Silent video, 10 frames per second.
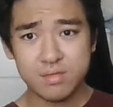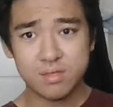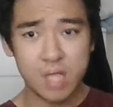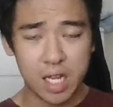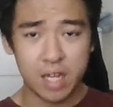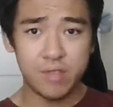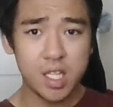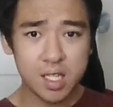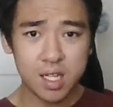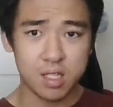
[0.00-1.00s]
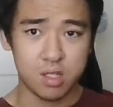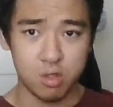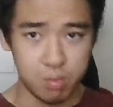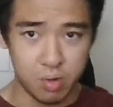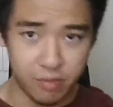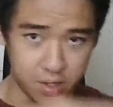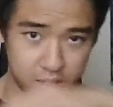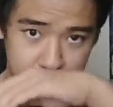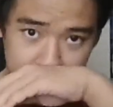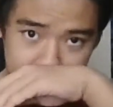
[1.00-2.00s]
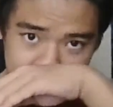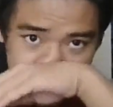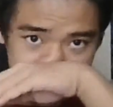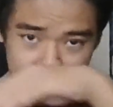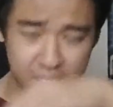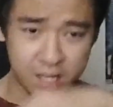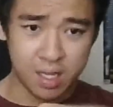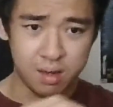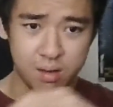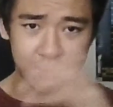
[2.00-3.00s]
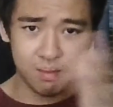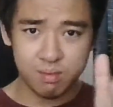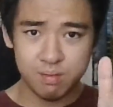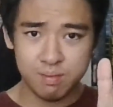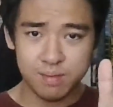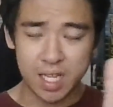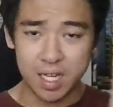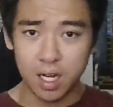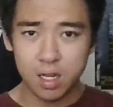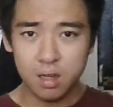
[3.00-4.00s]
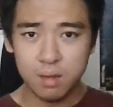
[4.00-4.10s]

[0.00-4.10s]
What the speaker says: Now, if these guys super fast, right, and then they die,